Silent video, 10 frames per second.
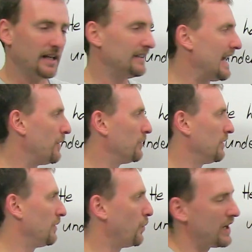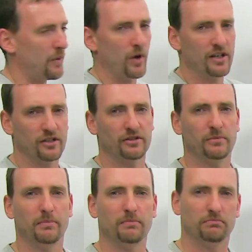Now, what I want you
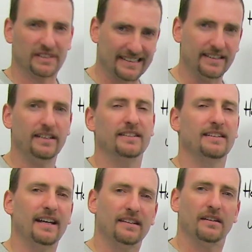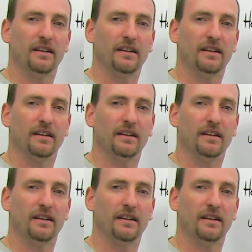to see is that